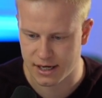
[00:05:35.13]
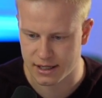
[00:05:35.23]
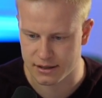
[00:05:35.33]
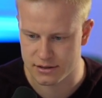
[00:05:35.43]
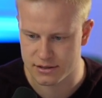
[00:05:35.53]
I
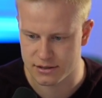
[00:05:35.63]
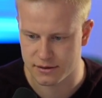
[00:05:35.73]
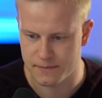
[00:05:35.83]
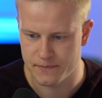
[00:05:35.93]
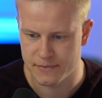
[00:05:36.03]
can
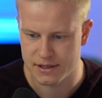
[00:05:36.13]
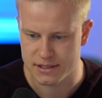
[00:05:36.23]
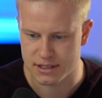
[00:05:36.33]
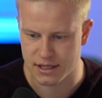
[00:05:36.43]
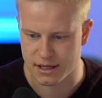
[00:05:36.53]
also
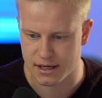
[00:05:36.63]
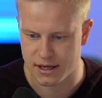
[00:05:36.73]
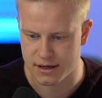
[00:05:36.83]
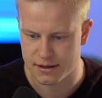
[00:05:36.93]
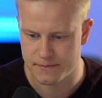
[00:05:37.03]
just click
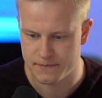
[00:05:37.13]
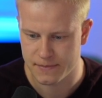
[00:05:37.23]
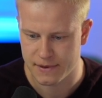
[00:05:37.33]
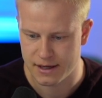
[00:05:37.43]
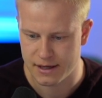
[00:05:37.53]
here
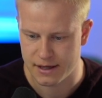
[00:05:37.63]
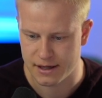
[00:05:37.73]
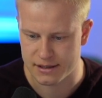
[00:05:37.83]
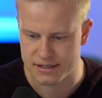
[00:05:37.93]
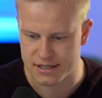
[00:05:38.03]

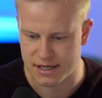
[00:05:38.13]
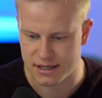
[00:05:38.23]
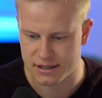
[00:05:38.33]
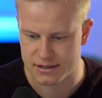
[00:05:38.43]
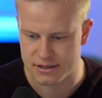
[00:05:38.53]
and
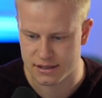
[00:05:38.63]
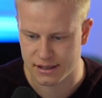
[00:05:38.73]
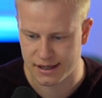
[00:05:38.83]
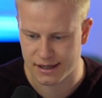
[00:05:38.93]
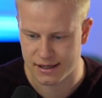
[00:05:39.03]
change
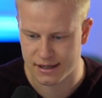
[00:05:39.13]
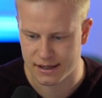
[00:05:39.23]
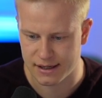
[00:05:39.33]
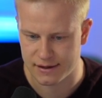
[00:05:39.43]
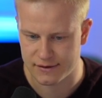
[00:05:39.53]
line
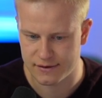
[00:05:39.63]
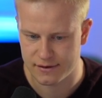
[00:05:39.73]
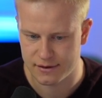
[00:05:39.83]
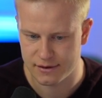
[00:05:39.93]
height.